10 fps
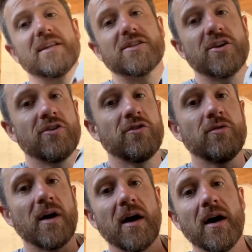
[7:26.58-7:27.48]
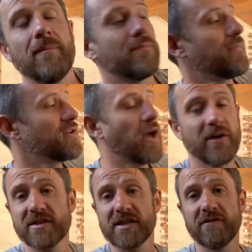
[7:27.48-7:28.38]
to going to
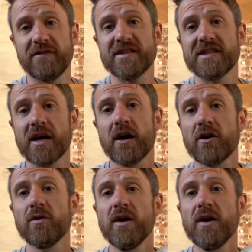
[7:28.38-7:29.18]
see a physio,